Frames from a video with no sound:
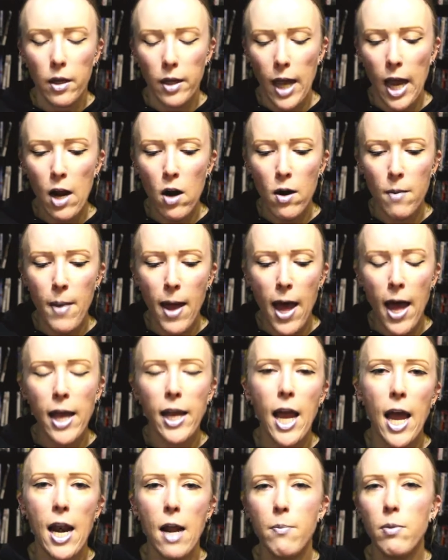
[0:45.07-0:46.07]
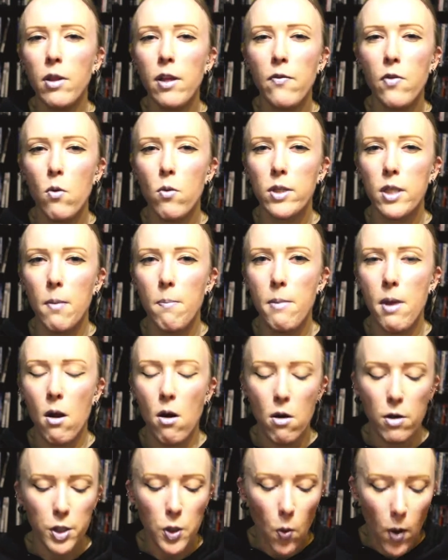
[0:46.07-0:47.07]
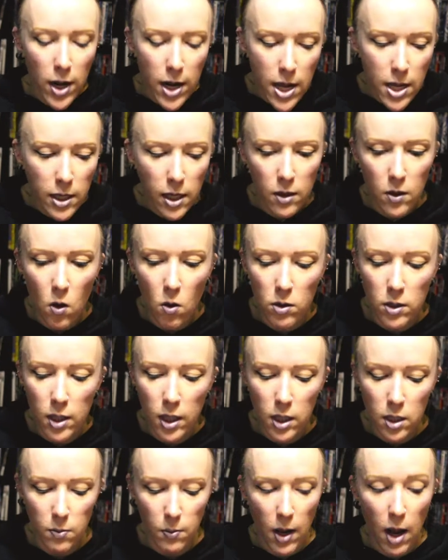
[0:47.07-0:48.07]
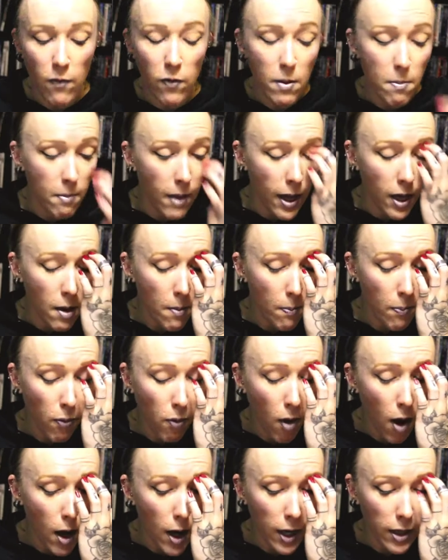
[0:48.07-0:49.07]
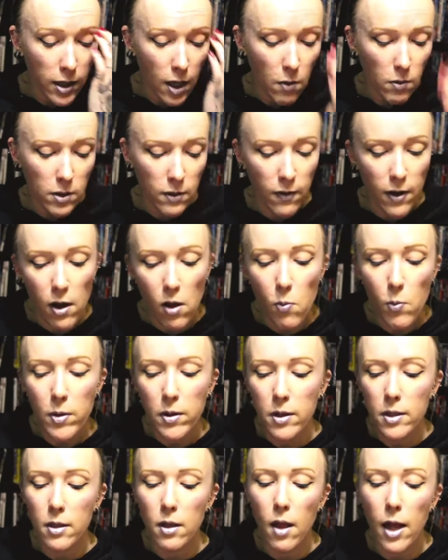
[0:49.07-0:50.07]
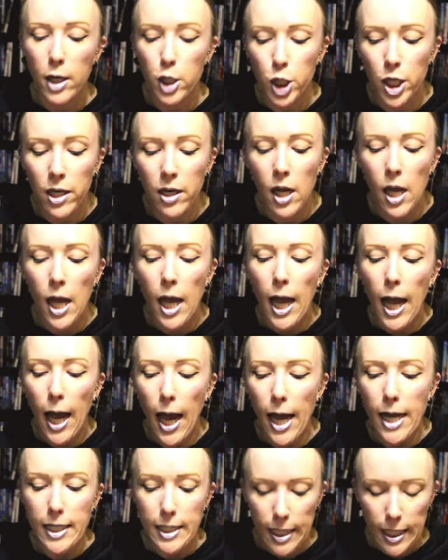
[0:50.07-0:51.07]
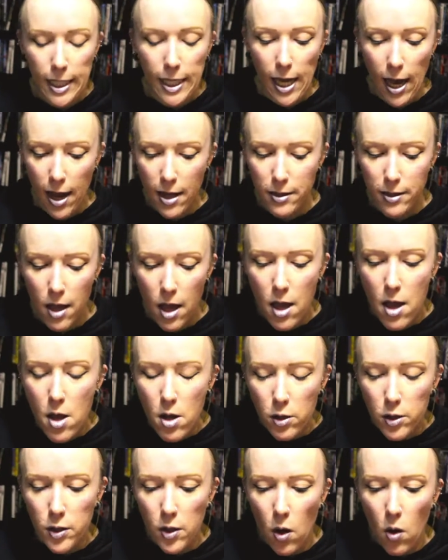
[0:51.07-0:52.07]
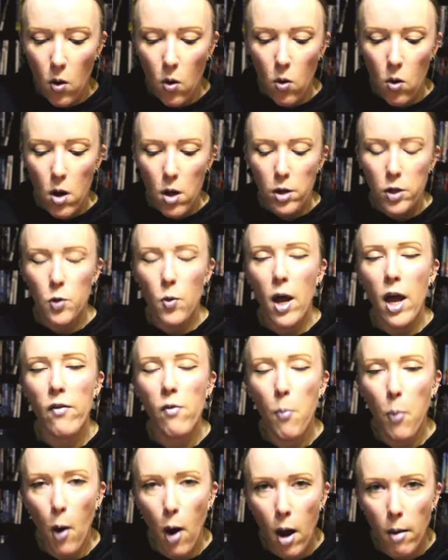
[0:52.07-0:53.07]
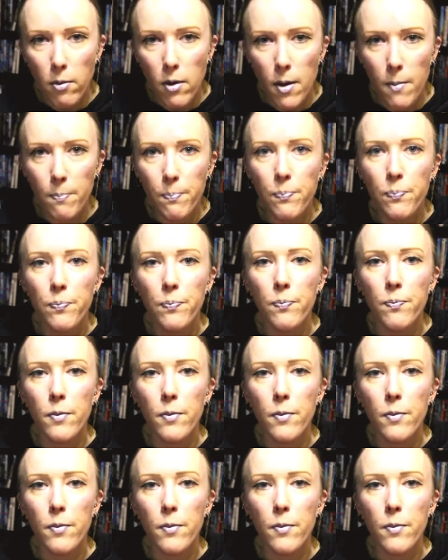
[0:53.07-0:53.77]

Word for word: carry bag and I believe there was a mirror. So I didn't get those things, but every makeup product that was available in this collection, I did get. So do I have a problem?